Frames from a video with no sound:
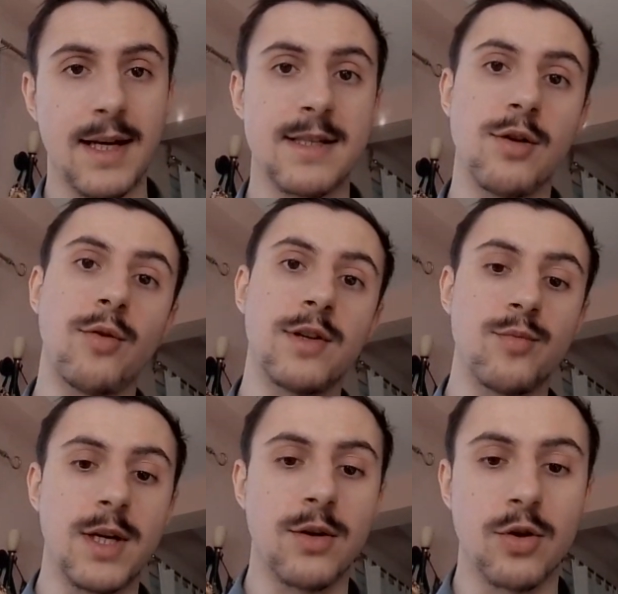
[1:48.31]
as long as
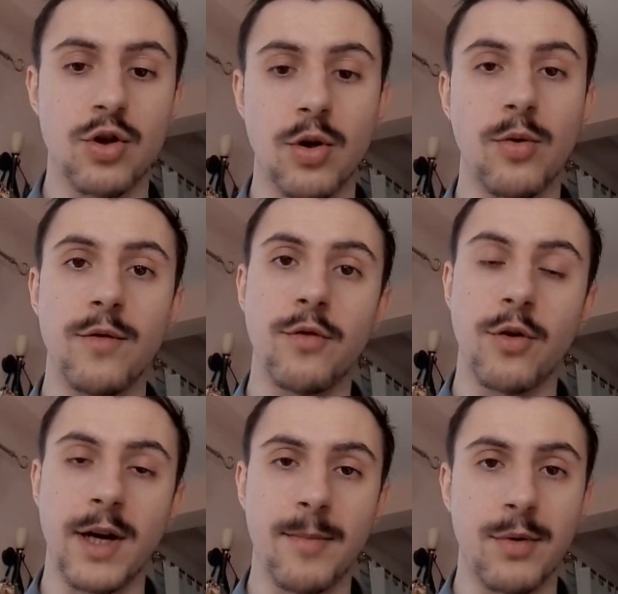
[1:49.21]
we control
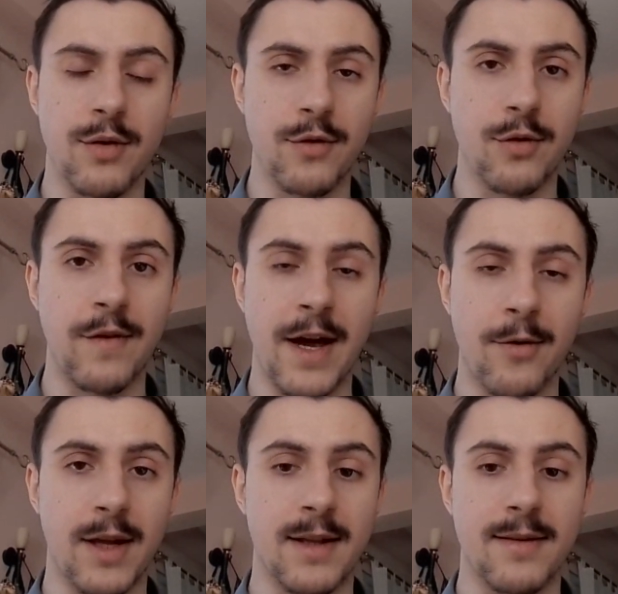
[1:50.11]
for a number of
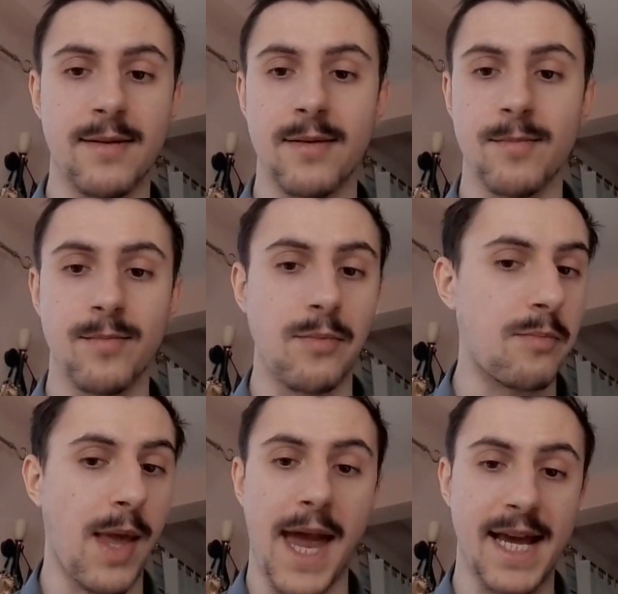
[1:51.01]
covariates,
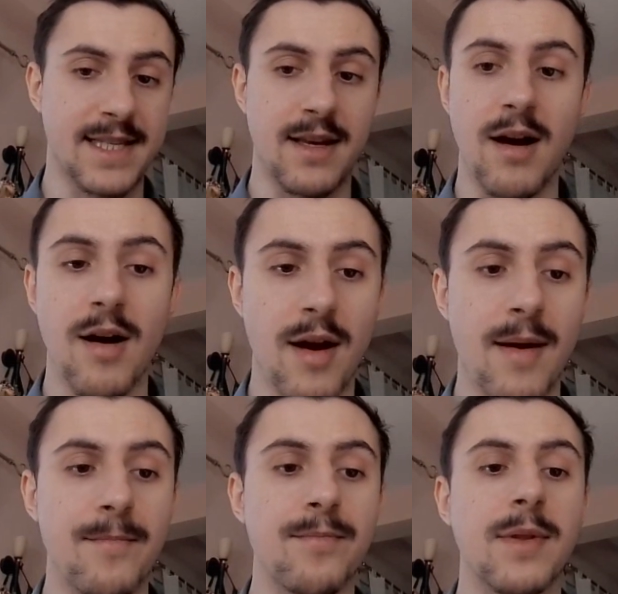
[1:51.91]
xi.
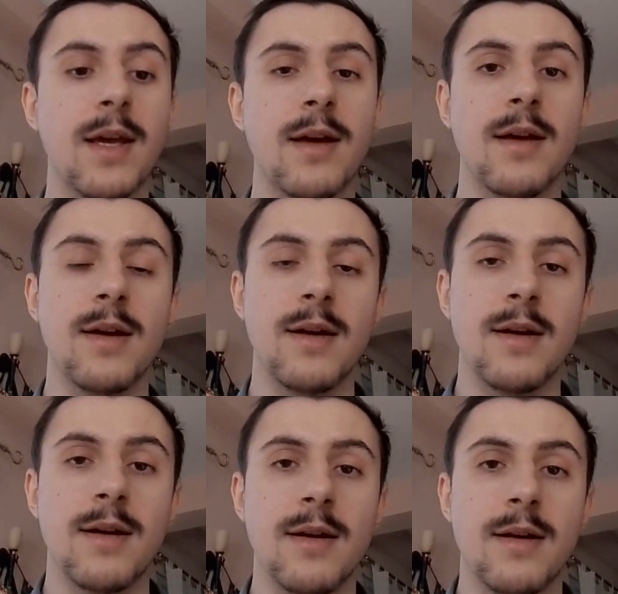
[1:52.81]

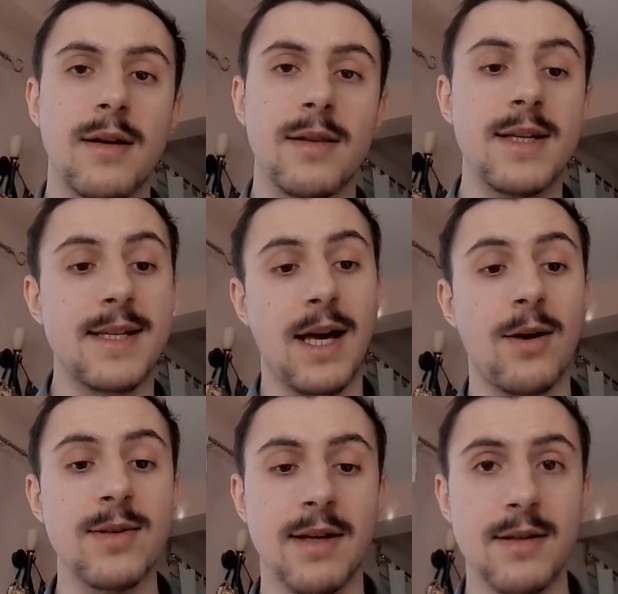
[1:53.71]
This
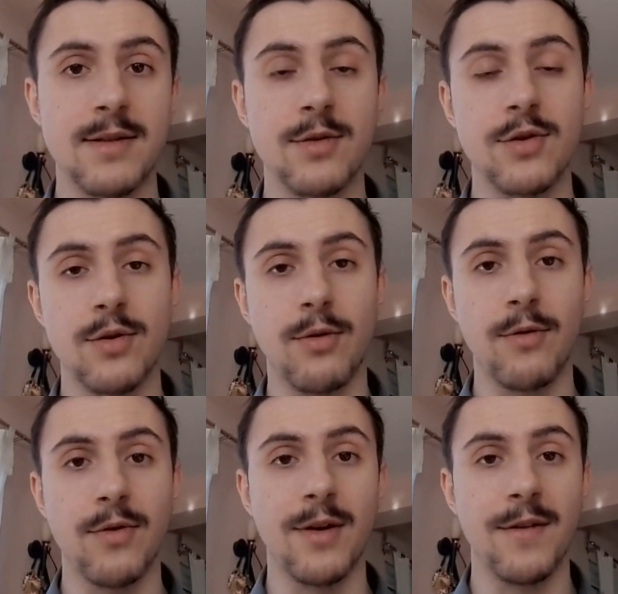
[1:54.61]
allows us to
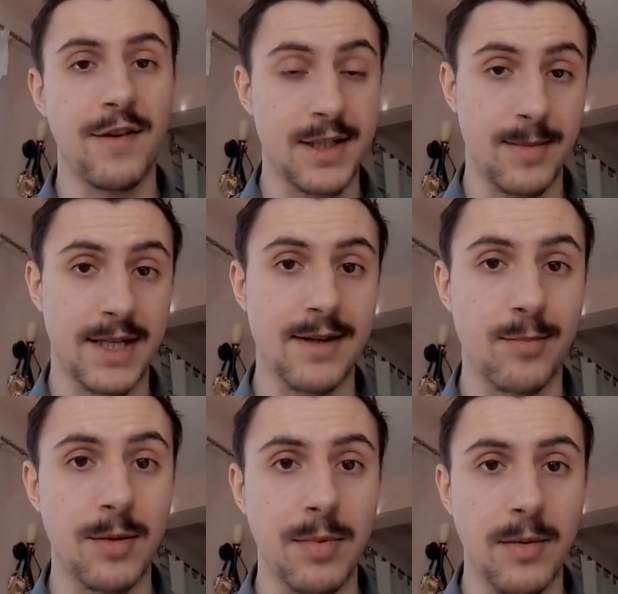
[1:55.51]
solve the fundamental
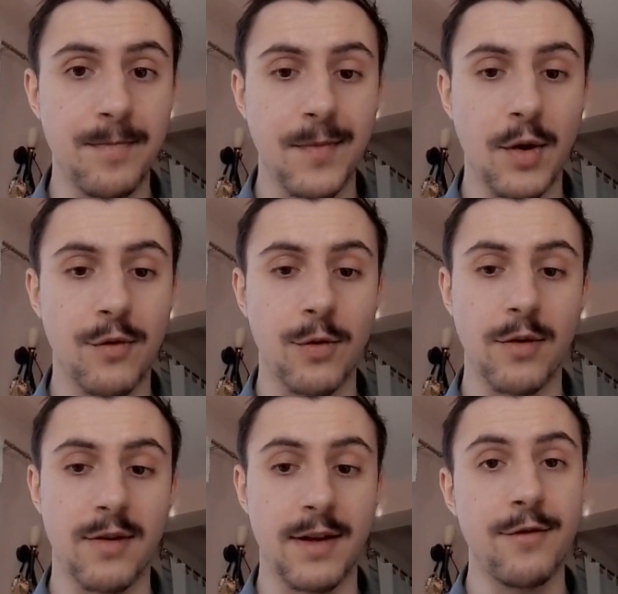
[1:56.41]
problem of
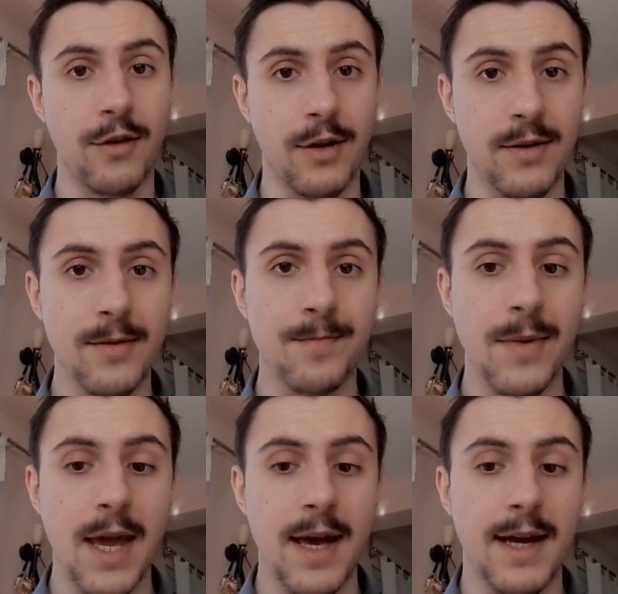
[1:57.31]
causal inference,
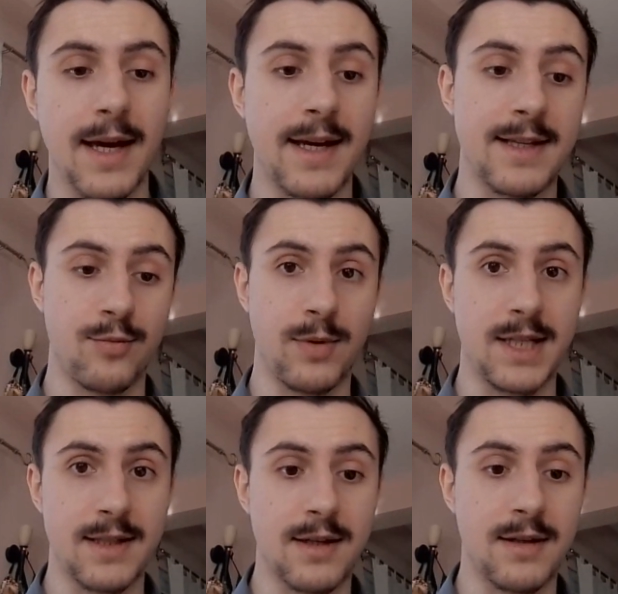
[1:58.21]
as we
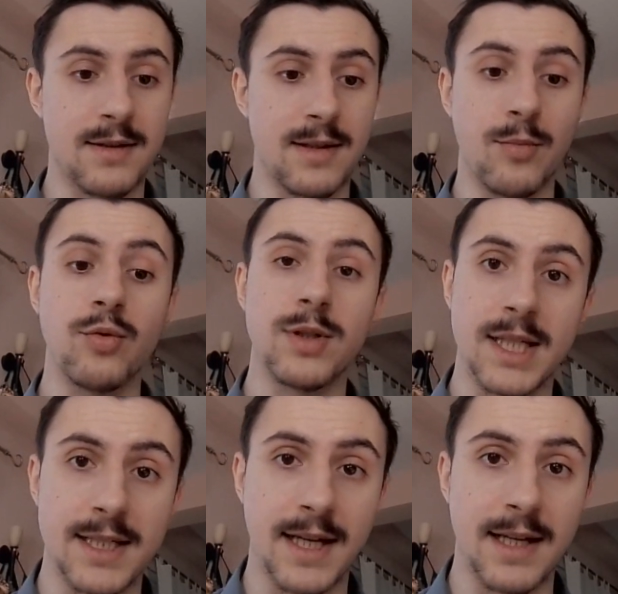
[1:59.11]
discussed in more
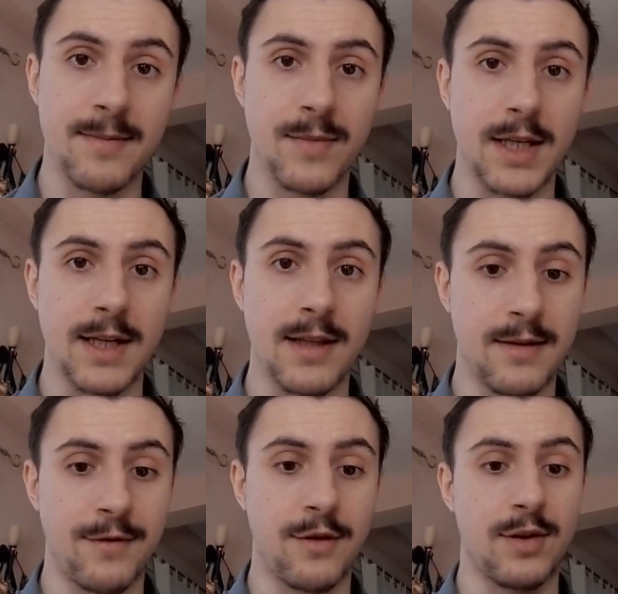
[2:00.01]
detail
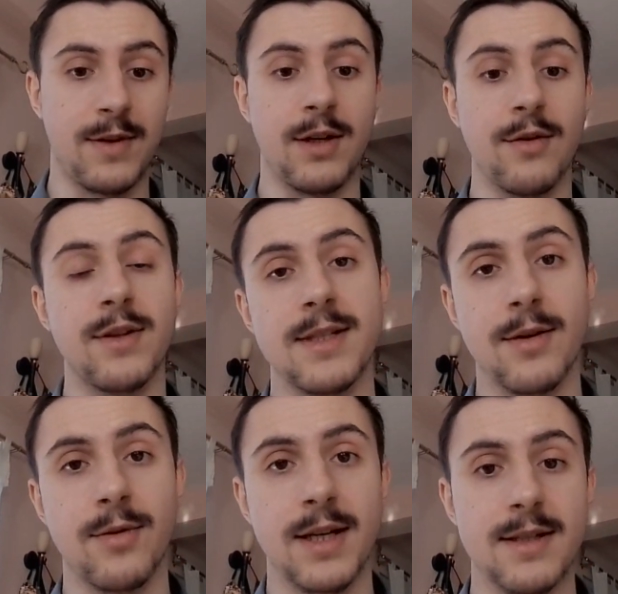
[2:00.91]
in the first video of the
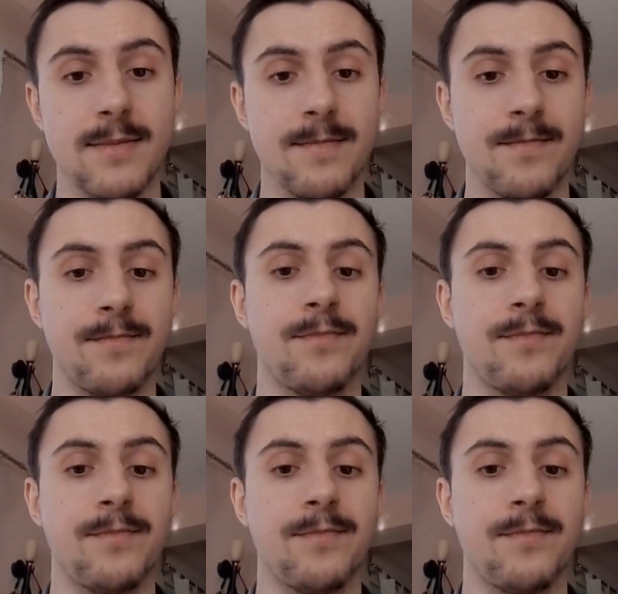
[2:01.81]
series.